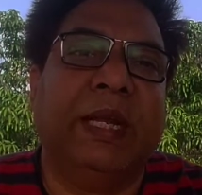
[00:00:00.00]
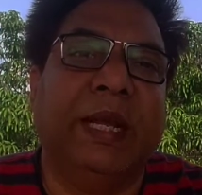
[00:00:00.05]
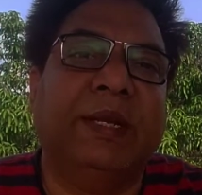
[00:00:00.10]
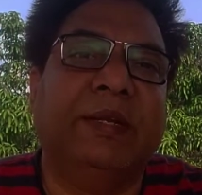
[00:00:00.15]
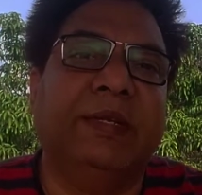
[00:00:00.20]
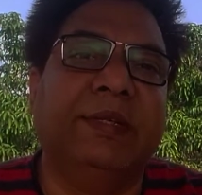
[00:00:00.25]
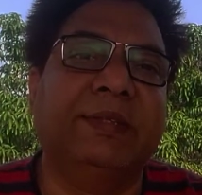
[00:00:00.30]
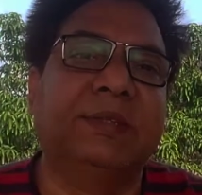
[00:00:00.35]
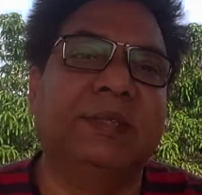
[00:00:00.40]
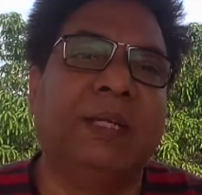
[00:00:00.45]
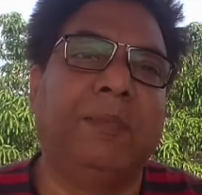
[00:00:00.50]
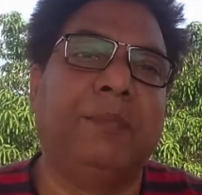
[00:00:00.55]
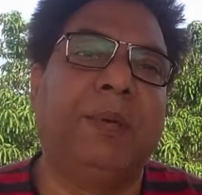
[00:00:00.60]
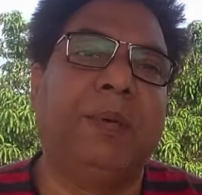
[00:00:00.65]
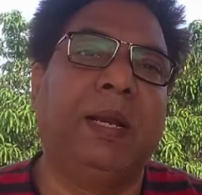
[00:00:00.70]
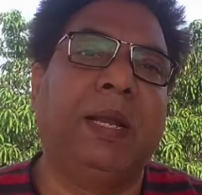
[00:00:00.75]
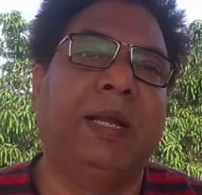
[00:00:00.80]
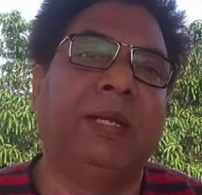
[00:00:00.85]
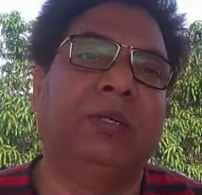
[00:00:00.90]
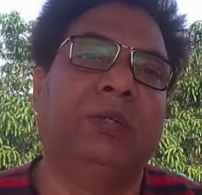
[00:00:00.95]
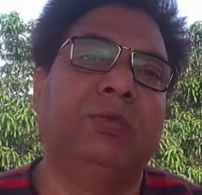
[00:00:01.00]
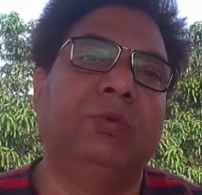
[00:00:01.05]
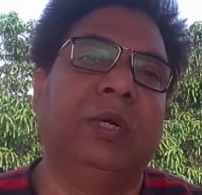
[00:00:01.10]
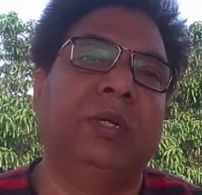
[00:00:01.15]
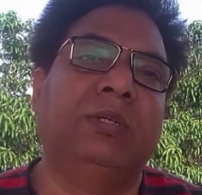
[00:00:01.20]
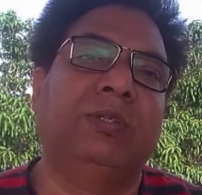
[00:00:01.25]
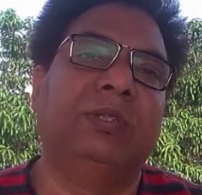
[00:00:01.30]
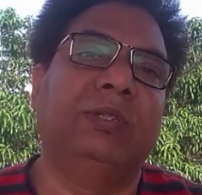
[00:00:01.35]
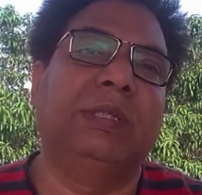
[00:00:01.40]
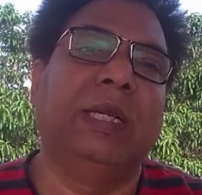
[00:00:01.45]
techniques are applied
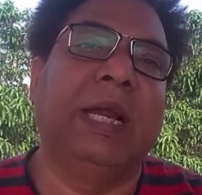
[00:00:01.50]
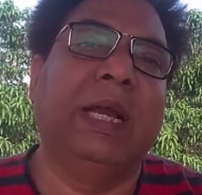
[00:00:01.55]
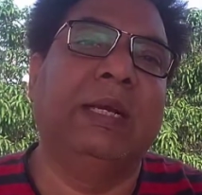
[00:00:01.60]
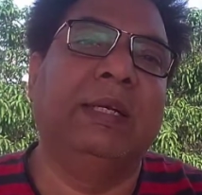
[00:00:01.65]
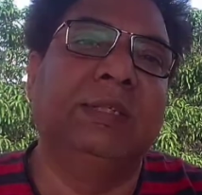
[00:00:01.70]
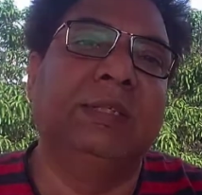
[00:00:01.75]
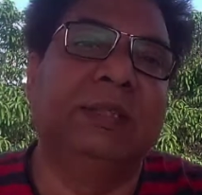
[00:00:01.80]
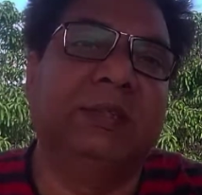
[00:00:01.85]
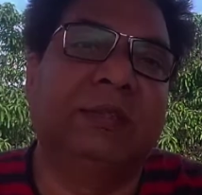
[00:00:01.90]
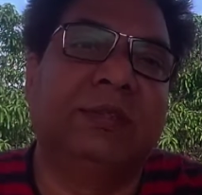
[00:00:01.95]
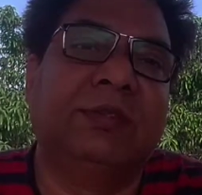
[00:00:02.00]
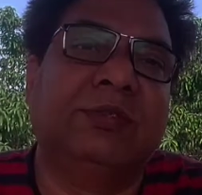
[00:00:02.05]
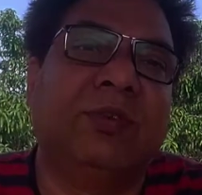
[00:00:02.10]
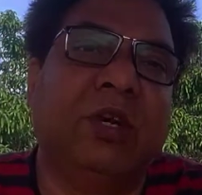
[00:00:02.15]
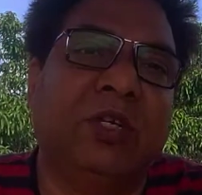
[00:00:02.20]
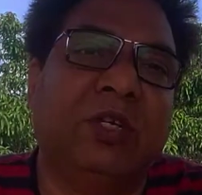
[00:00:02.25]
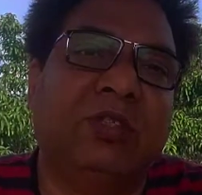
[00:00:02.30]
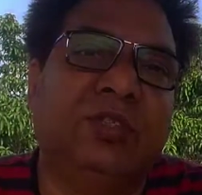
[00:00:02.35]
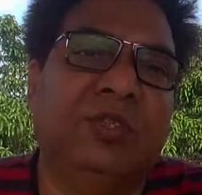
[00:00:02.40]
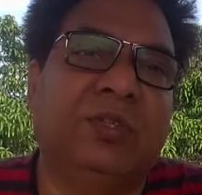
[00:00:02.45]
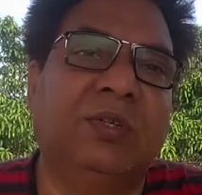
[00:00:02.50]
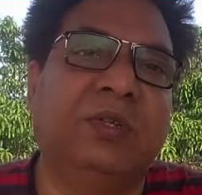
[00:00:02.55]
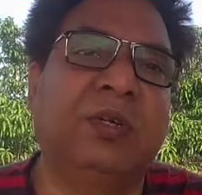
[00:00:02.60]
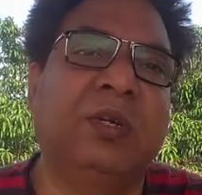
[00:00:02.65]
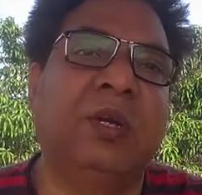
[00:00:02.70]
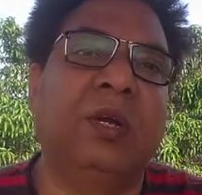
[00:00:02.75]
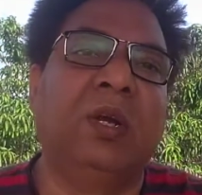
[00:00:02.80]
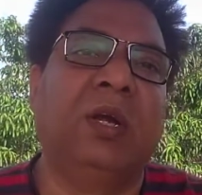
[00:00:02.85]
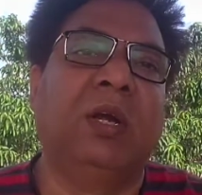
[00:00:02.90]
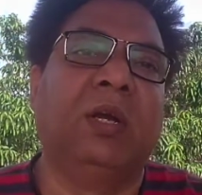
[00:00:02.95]
to understand the structure,